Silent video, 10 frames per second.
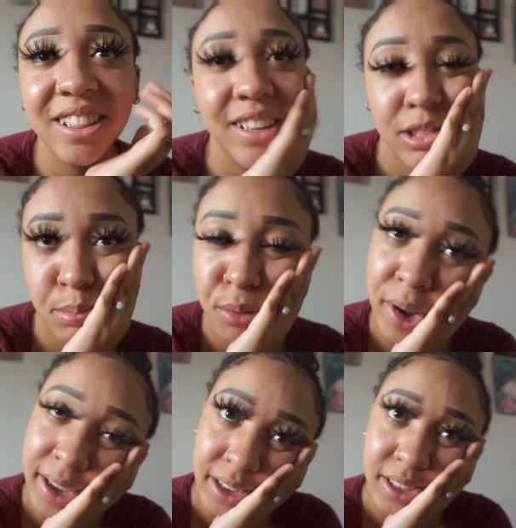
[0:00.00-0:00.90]
this
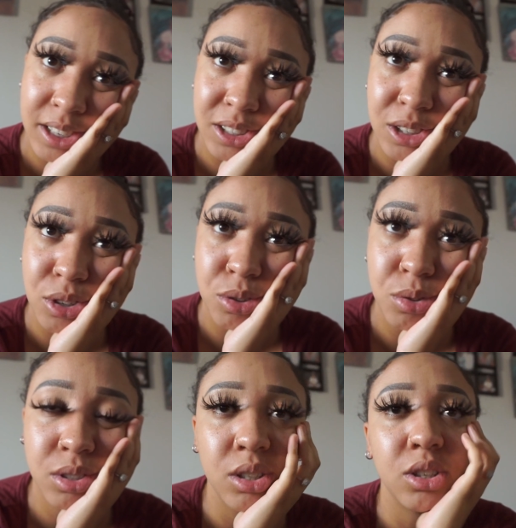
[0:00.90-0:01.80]
prank
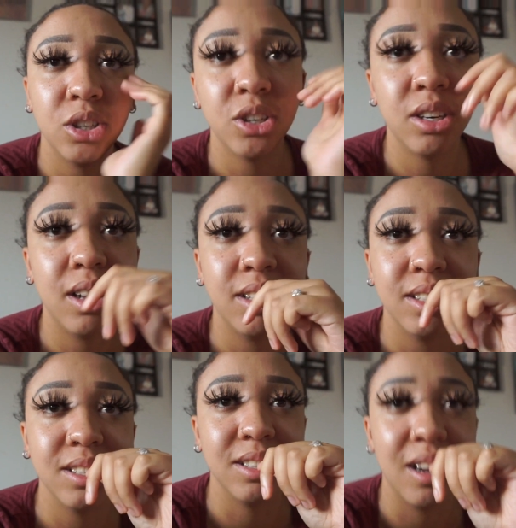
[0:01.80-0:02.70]
goes good and
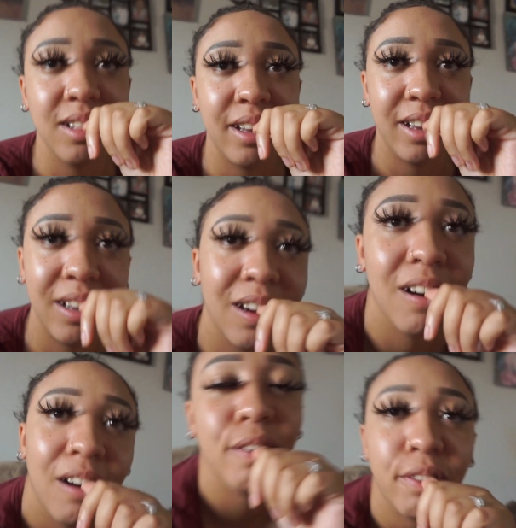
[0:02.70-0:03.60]
is not like
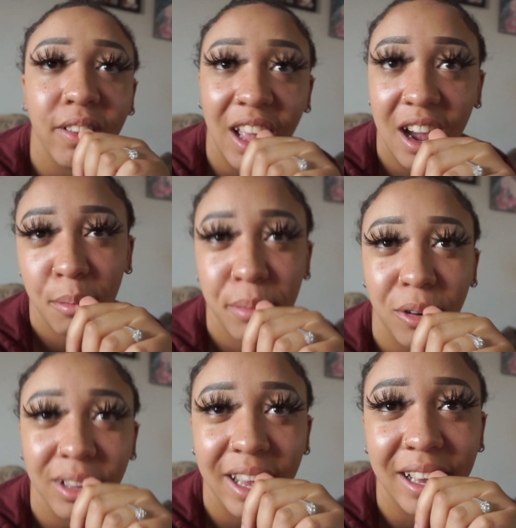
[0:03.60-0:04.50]
a flop
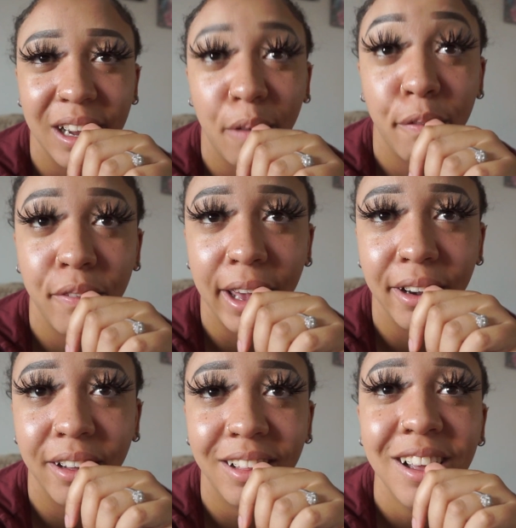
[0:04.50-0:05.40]
or like a
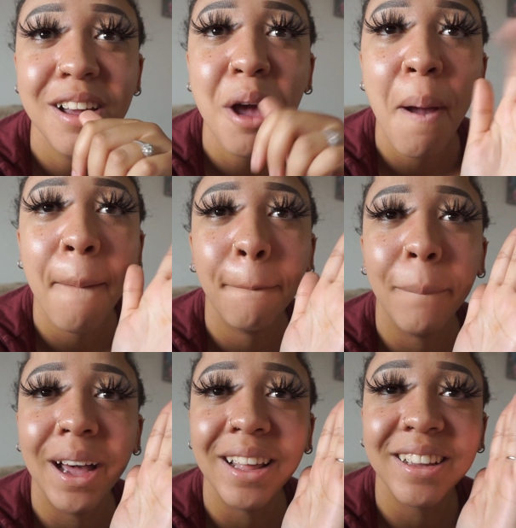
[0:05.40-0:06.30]
fail.
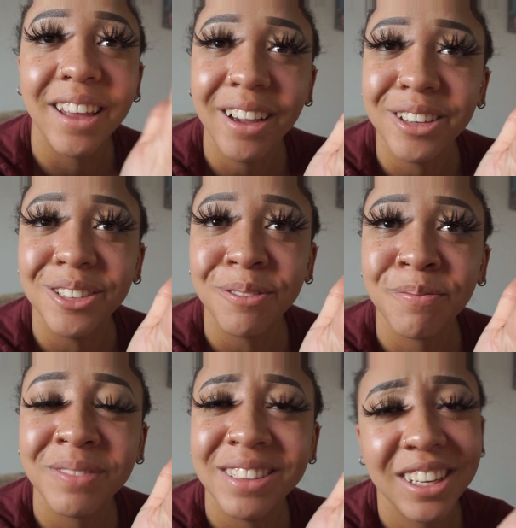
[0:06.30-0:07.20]
But yeah,
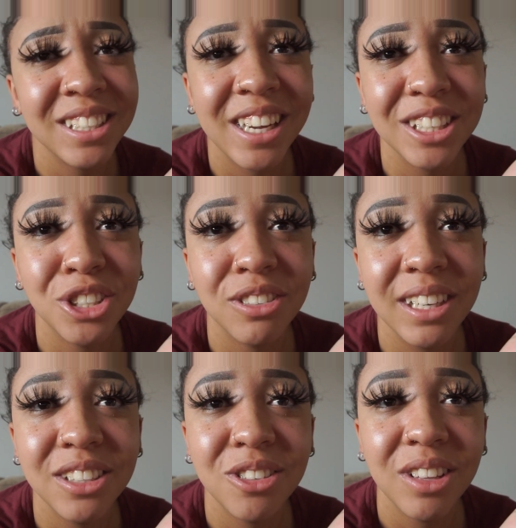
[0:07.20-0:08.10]
let's get
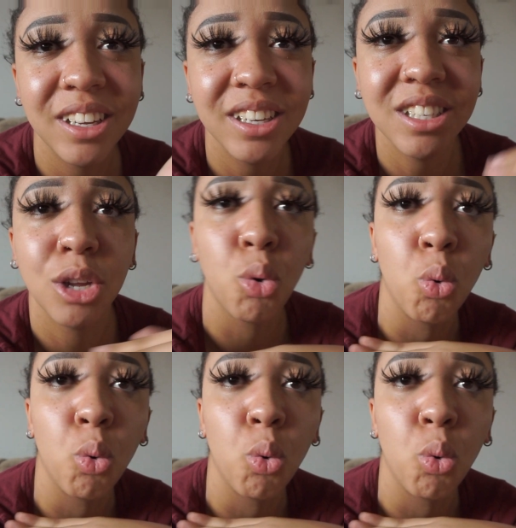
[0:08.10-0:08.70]
straight into this